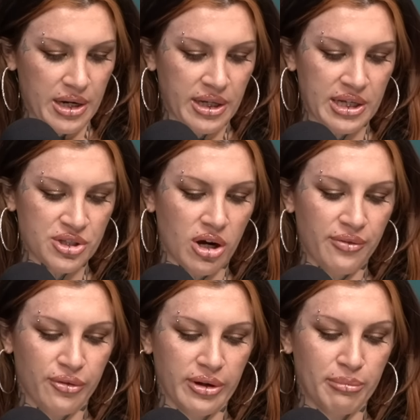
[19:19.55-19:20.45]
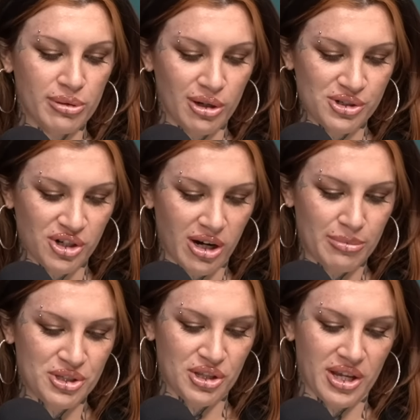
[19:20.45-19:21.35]
He's offering
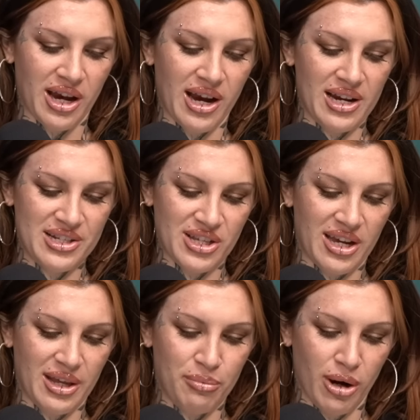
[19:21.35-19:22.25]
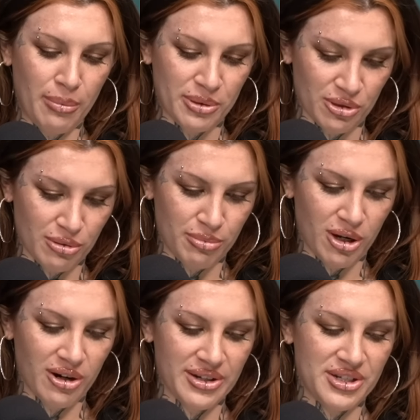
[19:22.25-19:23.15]
blowjobs to the guys at a popular
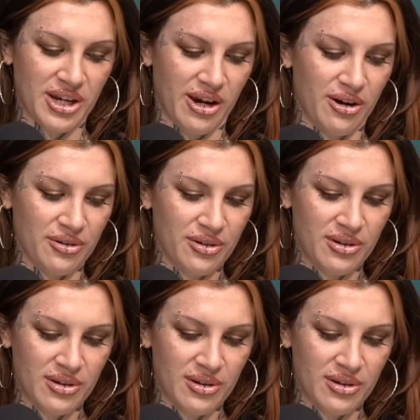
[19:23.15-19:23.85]
bar in town."